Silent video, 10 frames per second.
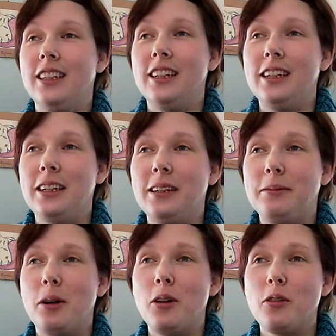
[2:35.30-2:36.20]

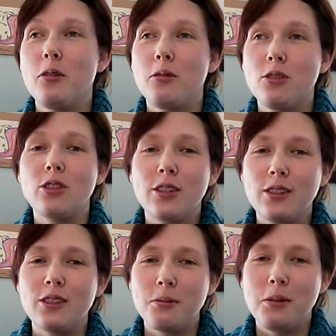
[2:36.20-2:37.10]
Um, although
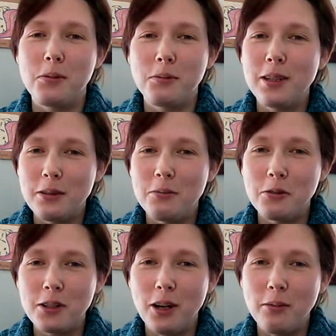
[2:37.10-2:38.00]
tuchus is probably the
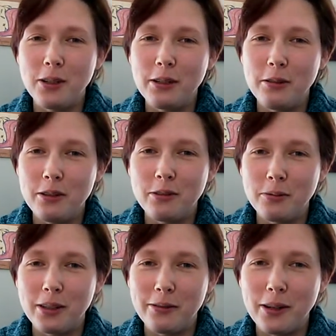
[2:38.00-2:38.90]
most commonly
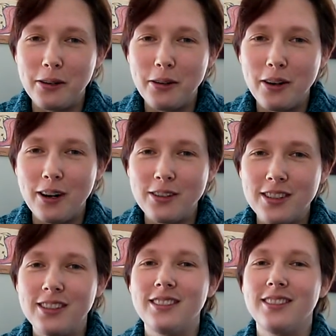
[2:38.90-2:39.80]
used one around our
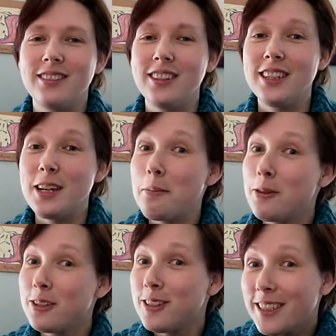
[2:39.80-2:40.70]
house. I'm gonna tap
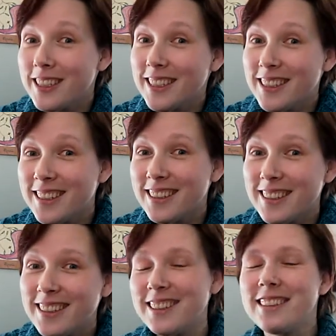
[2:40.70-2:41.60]
your
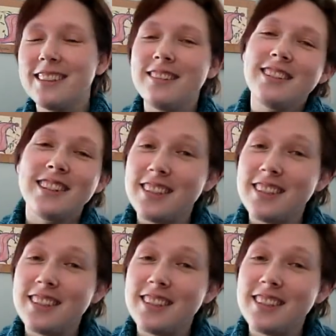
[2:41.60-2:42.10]
tuchus and